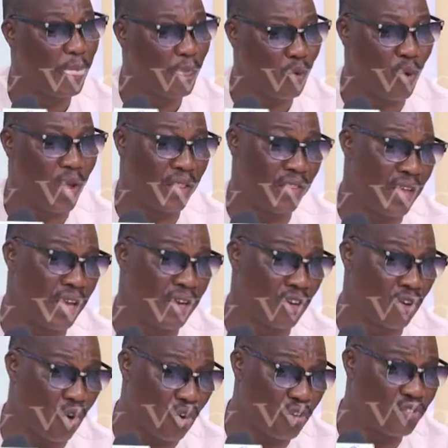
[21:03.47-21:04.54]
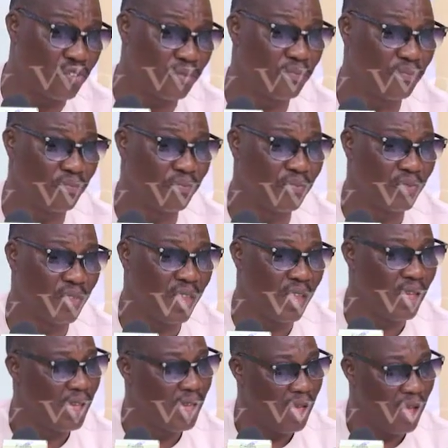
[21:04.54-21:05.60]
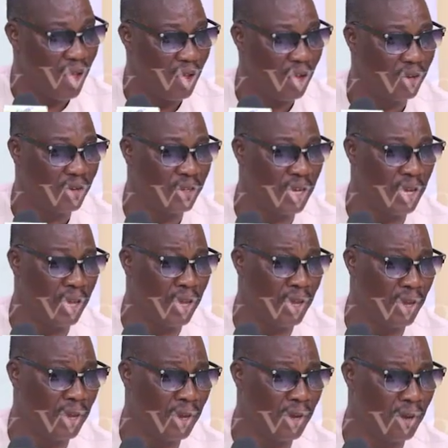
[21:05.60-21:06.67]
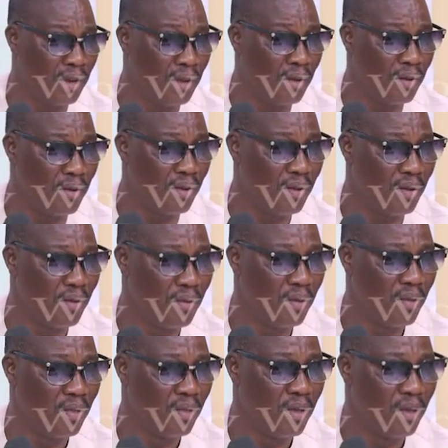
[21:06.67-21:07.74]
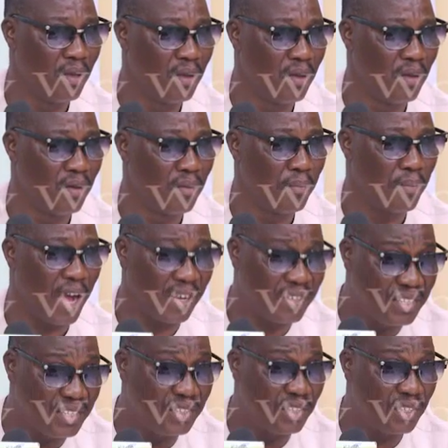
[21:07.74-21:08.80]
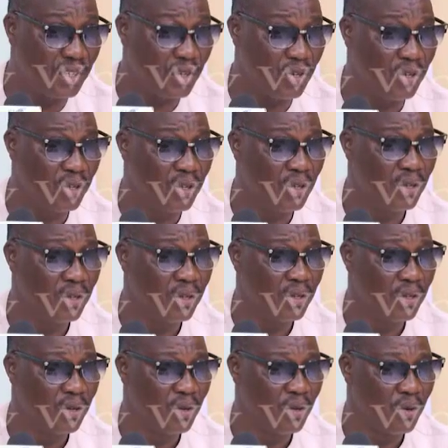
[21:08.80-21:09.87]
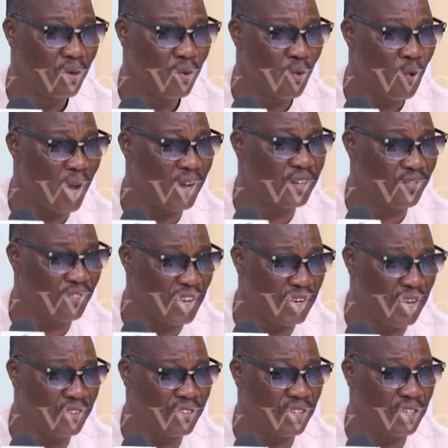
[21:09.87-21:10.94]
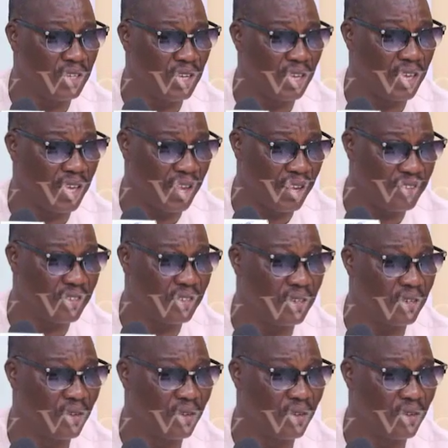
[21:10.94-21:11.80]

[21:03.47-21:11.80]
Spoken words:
We are there in court. The parties who are defendants in the case